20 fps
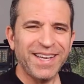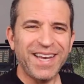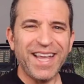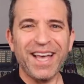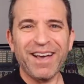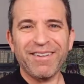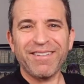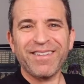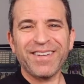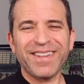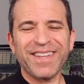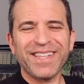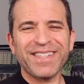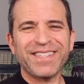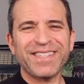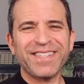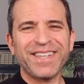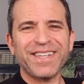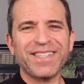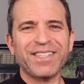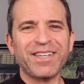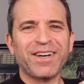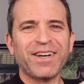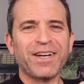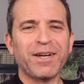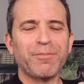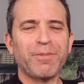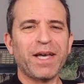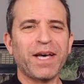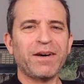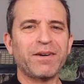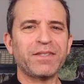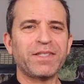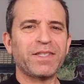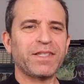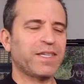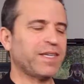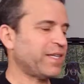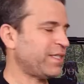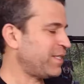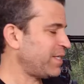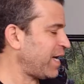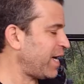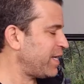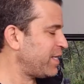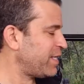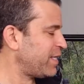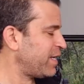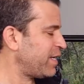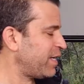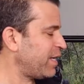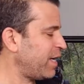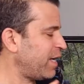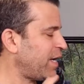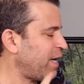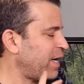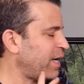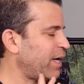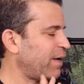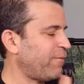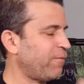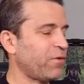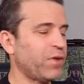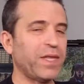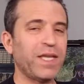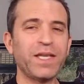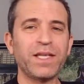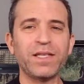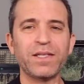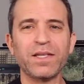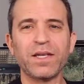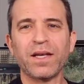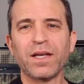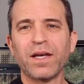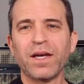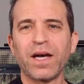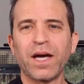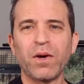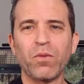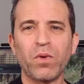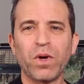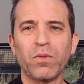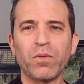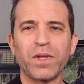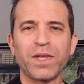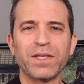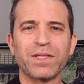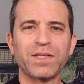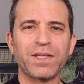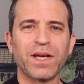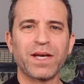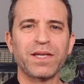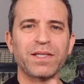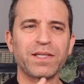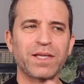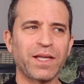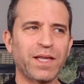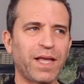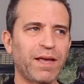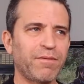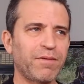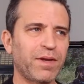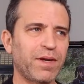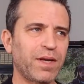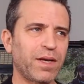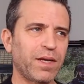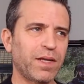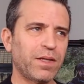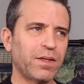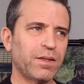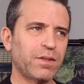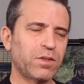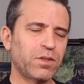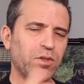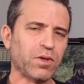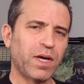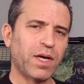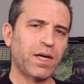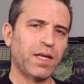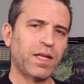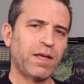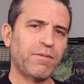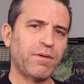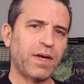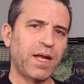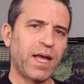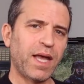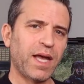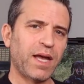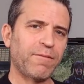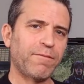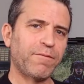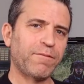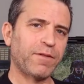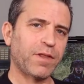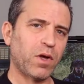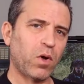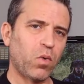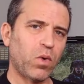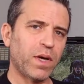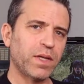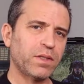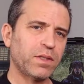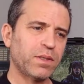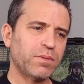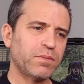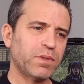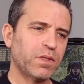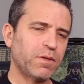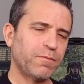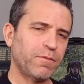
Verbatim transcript: Now, let's uh, talk about uh, sizing. Uh, for these, I went with a size 11. I tried an 11 and a half for the Quantums.